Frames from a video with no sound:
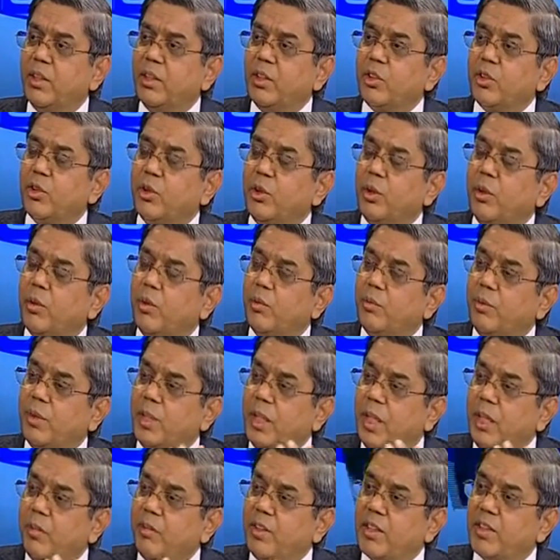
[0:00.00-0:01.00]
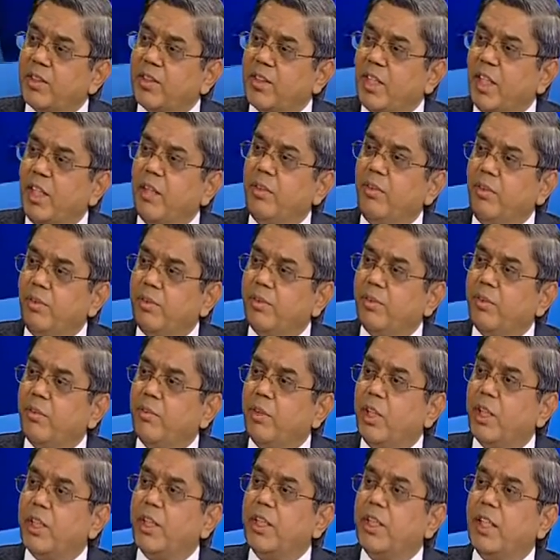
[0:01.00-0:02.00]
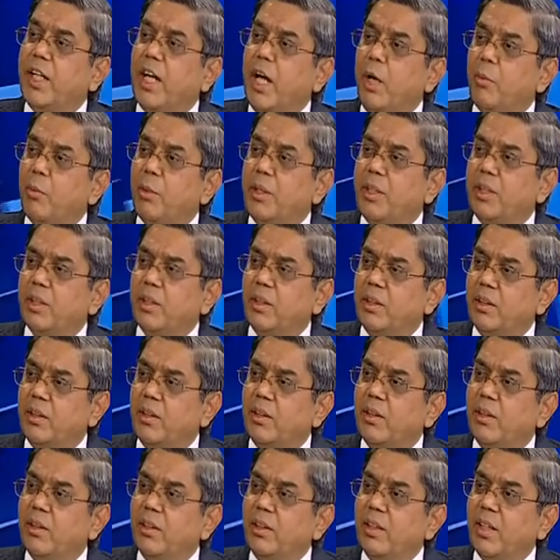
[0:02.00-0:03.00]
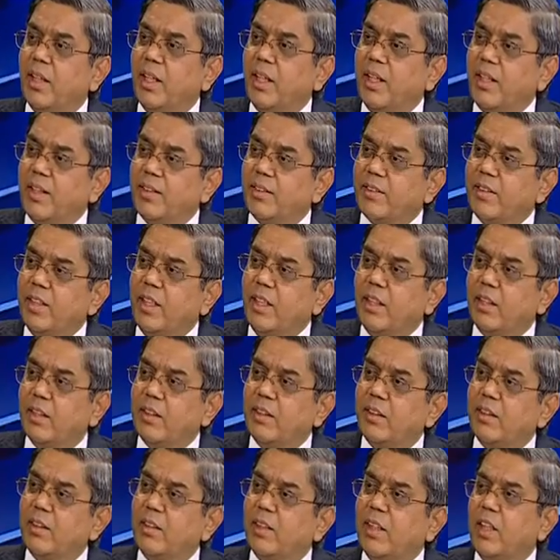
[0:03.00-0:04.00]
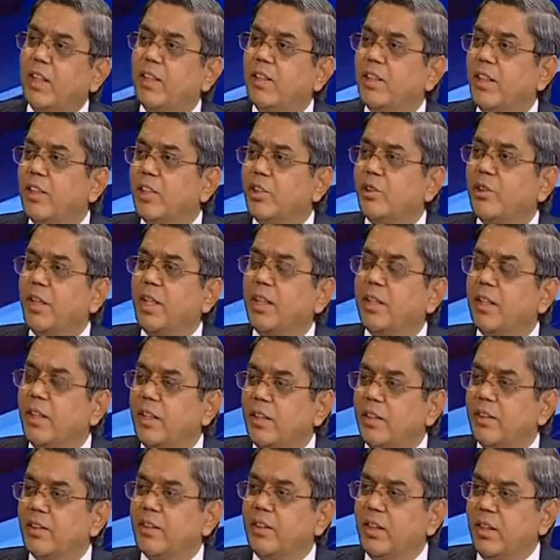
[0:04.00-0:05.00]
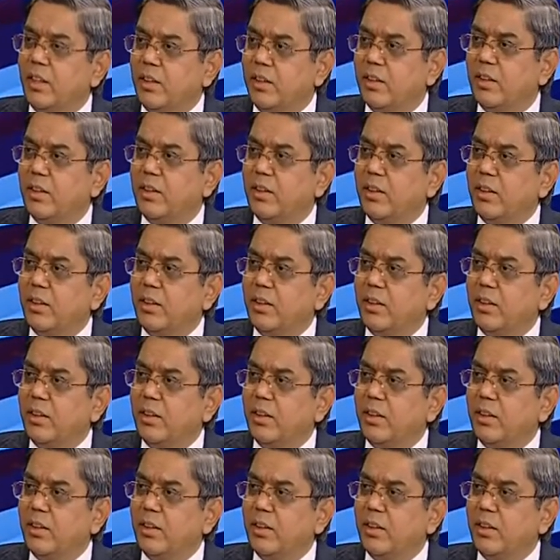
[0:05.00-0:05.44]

So we have a self-working capital is there, and that's why that is there.